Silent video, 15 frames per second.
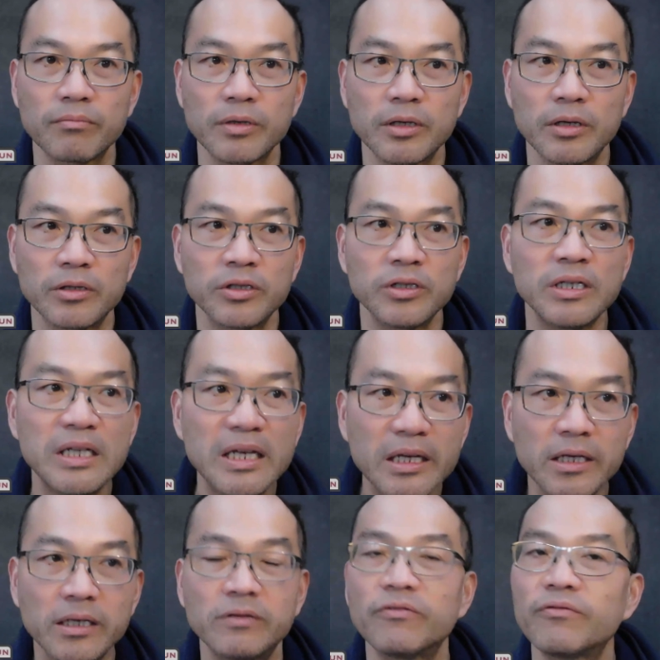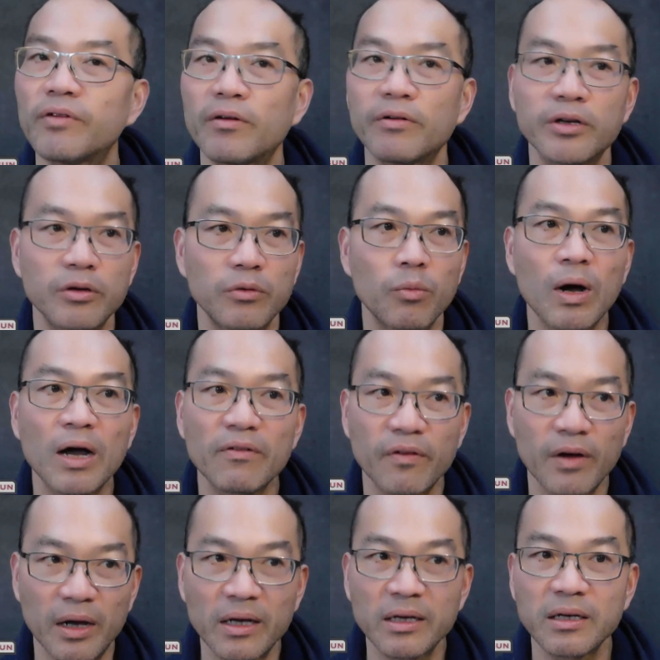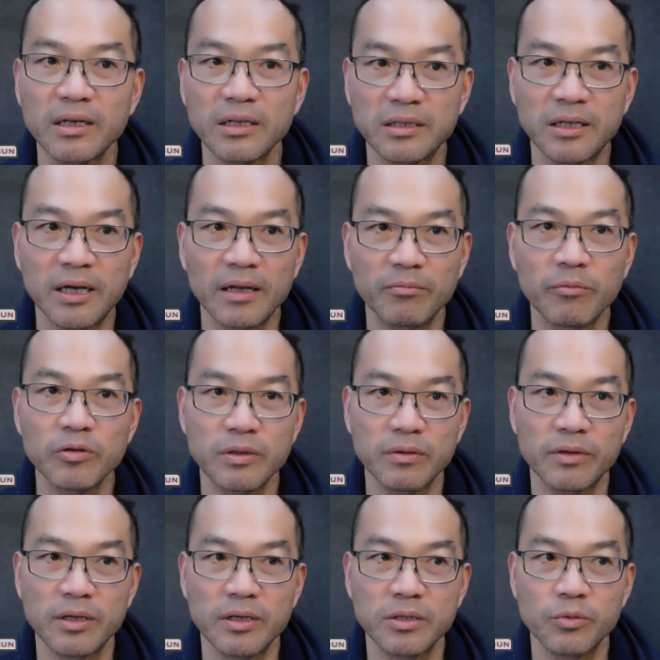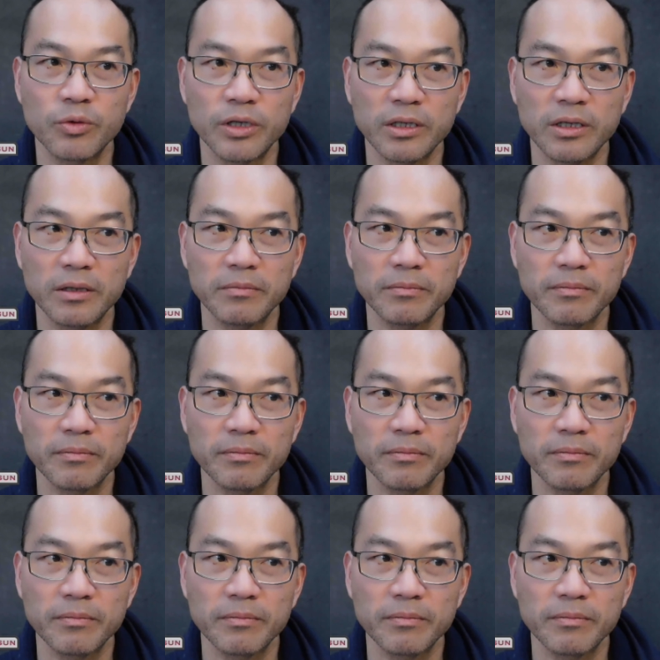You need very good Wi-Fi to get most of the things working.